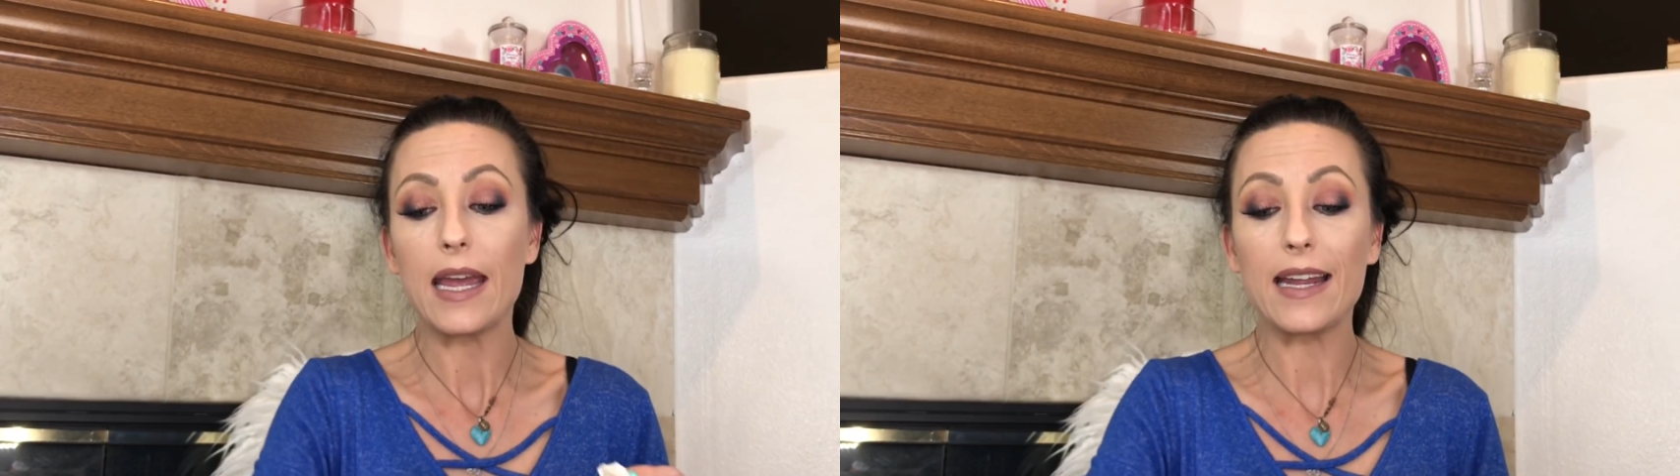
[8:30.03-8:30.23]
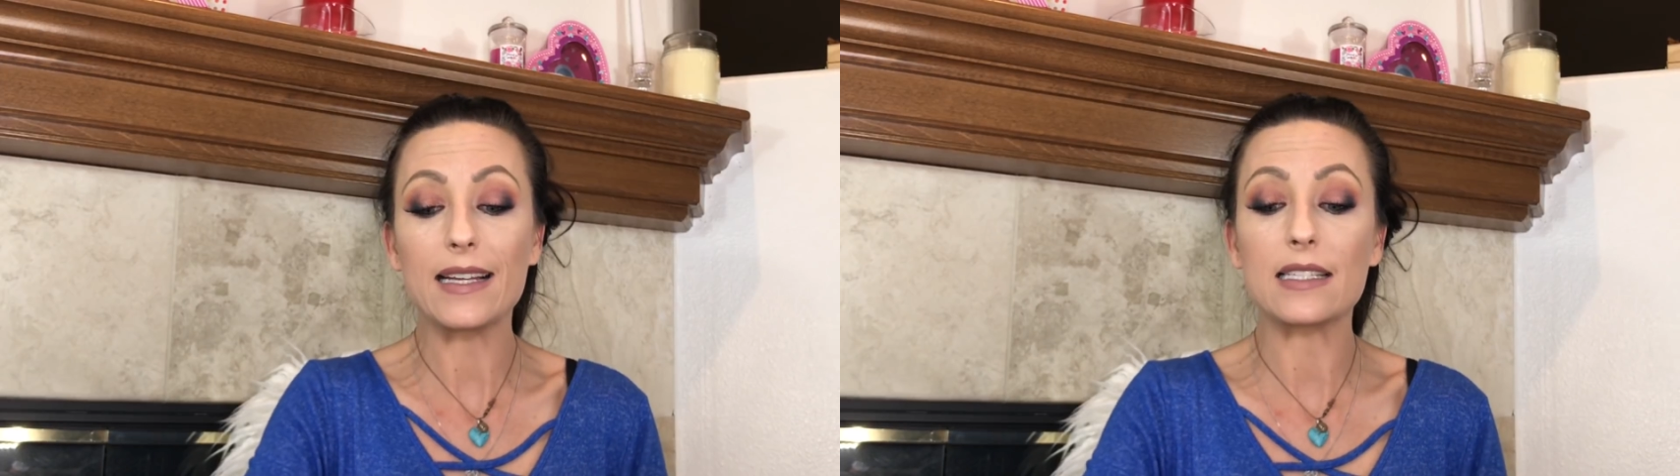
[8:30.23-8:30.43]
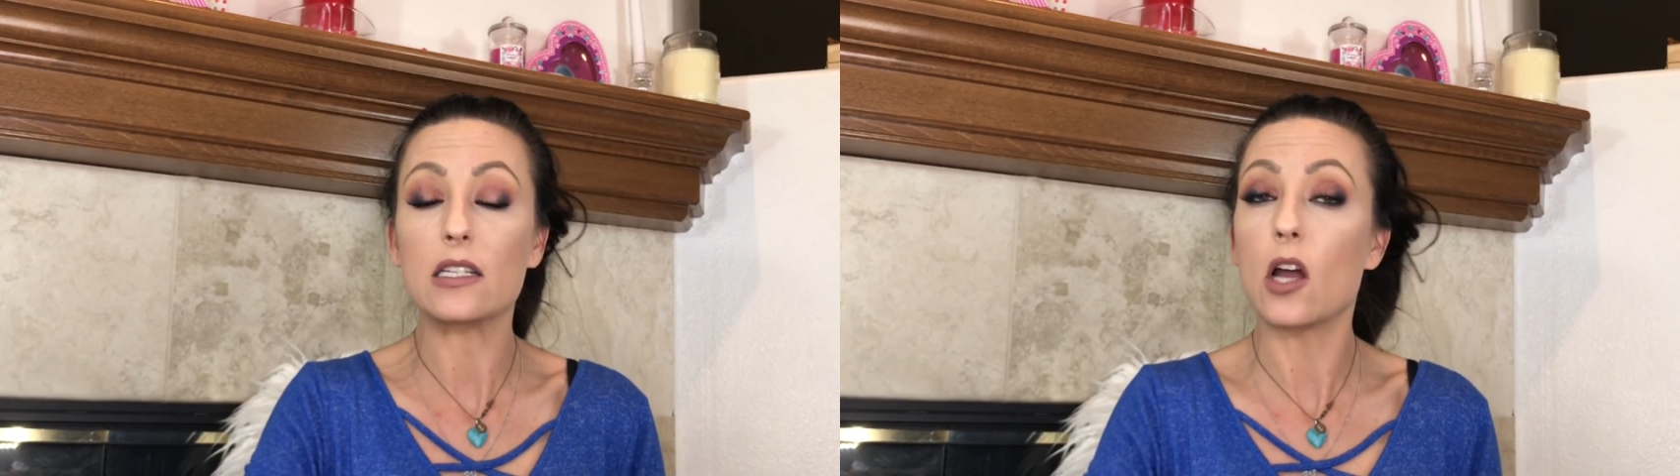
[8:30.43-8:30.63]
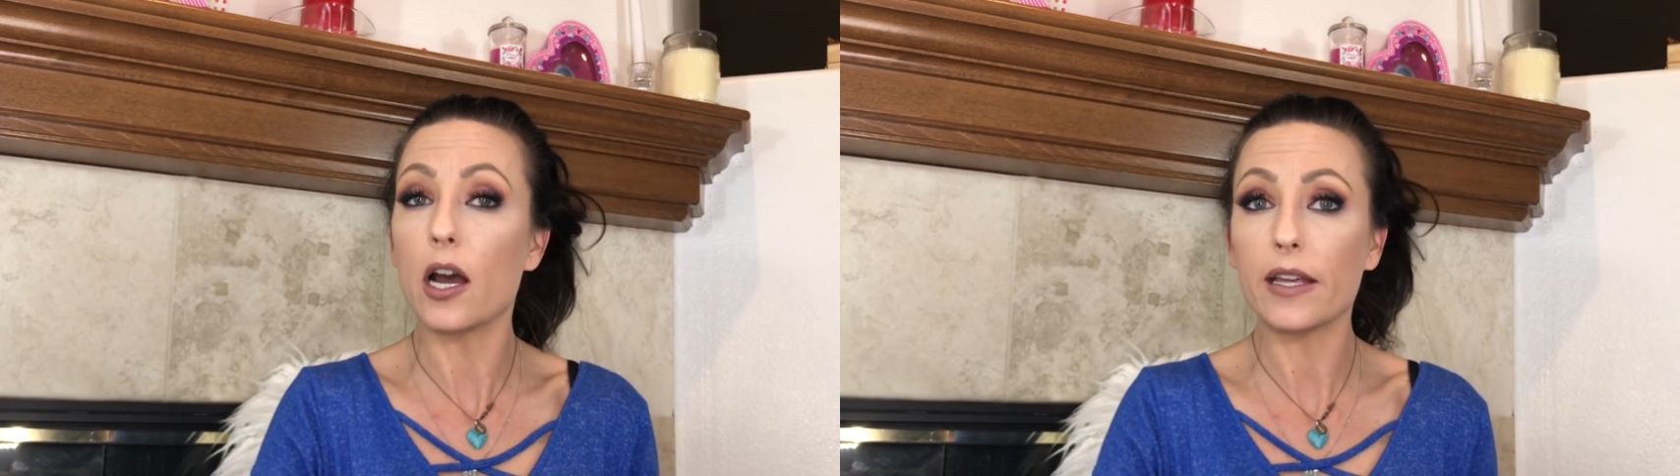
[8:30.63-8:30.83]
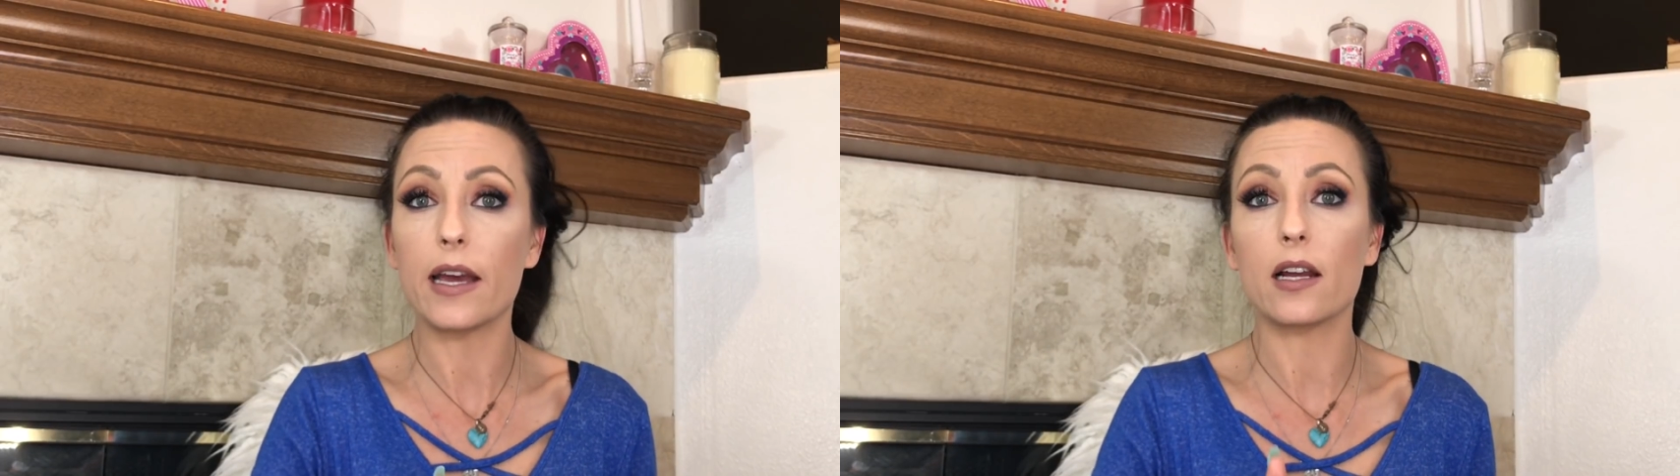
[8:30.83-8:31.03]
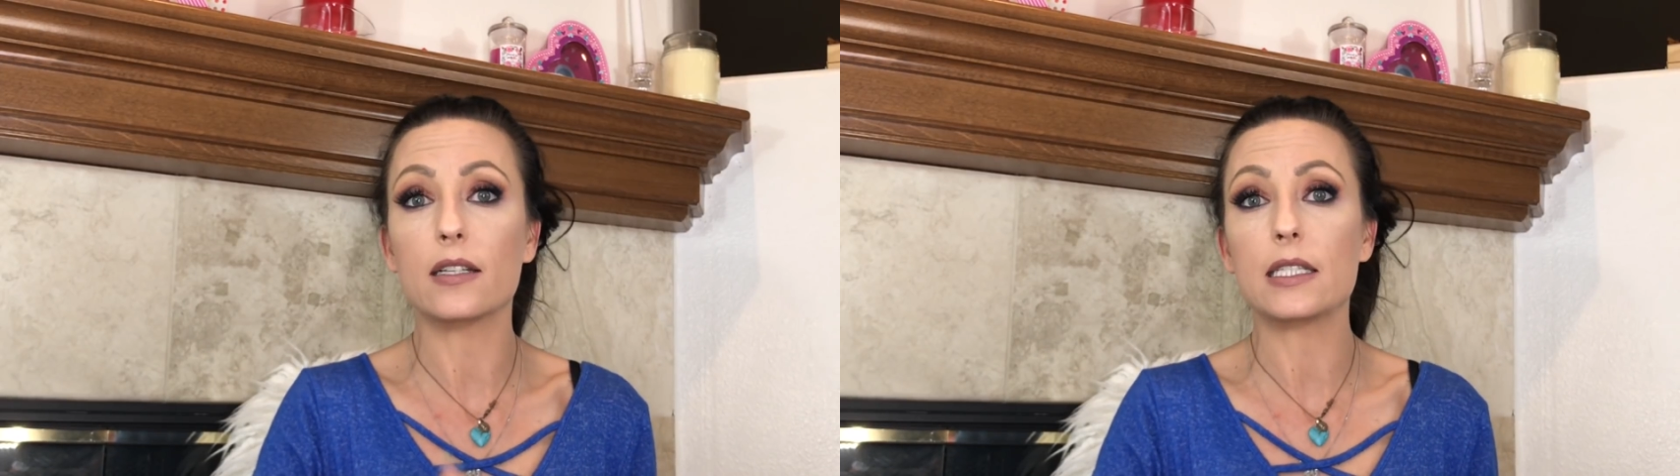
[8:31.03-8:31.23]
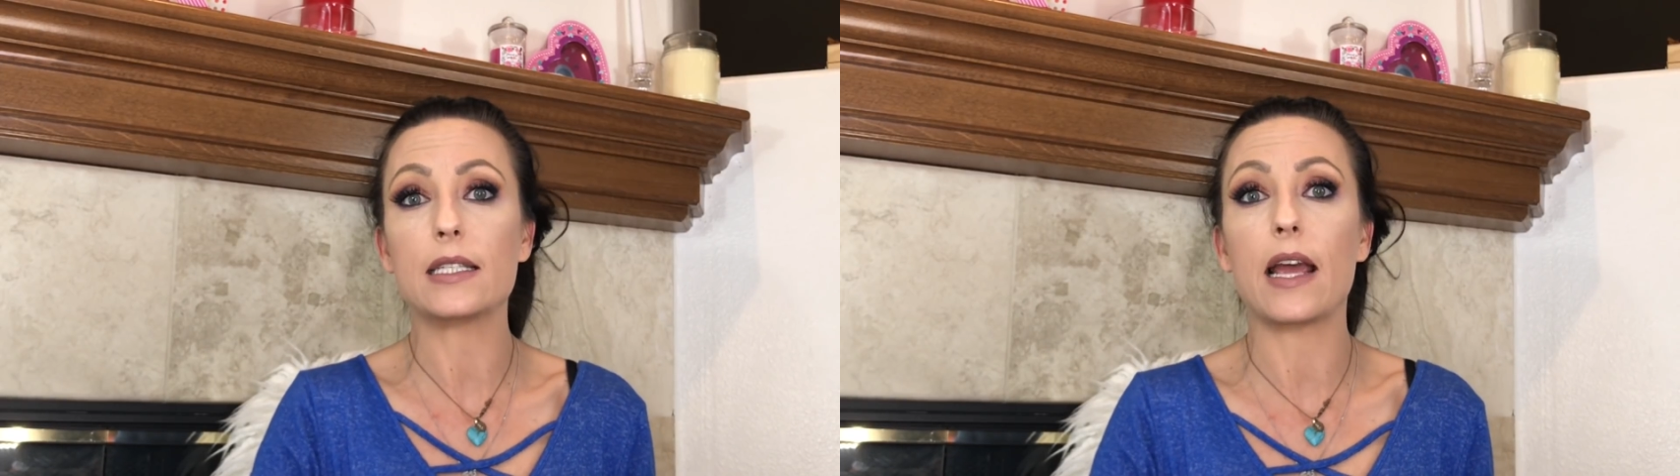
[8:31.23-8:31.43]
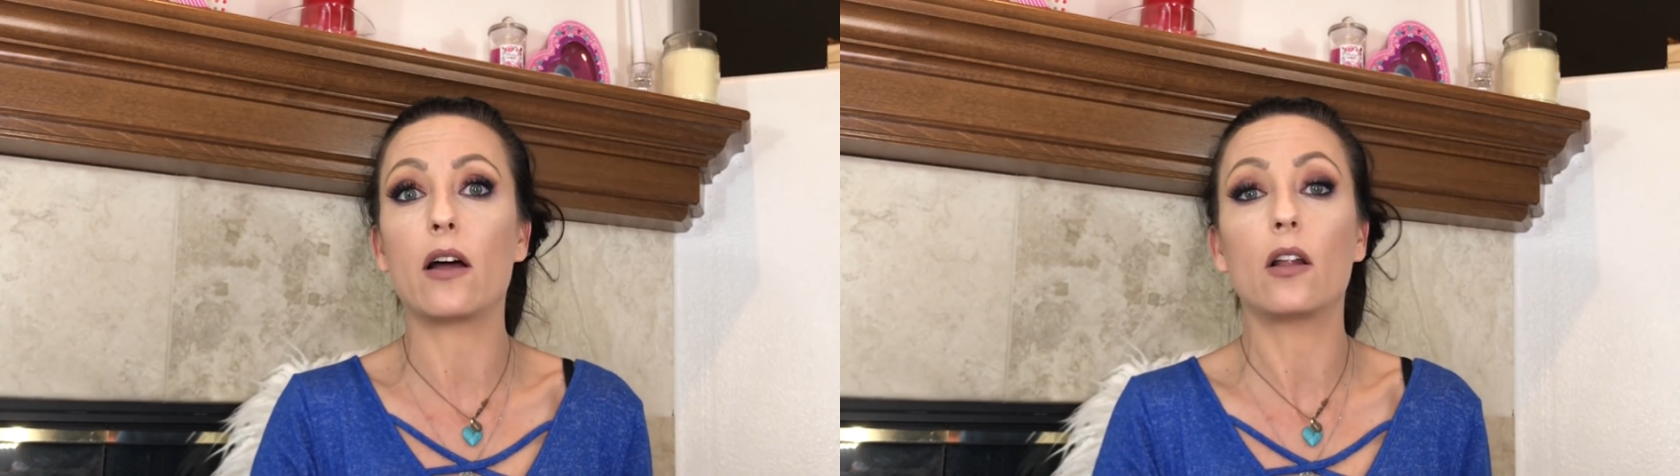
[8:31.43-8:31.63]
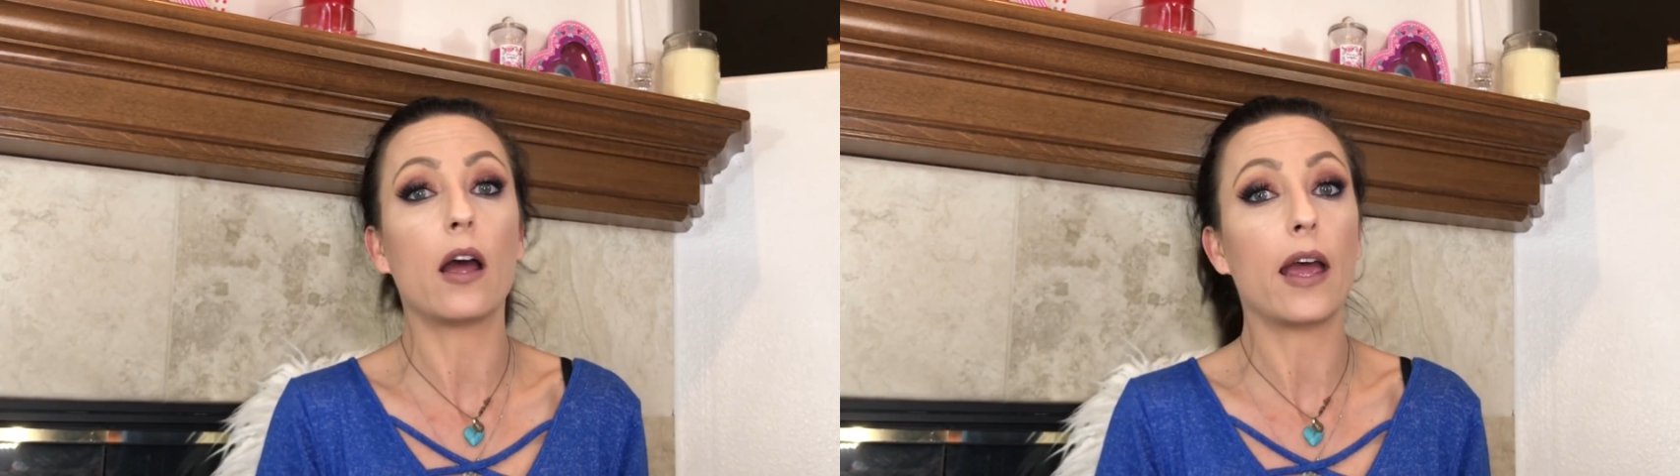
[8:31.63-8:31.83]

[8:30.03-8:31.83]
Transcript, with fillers: It is not yet on sale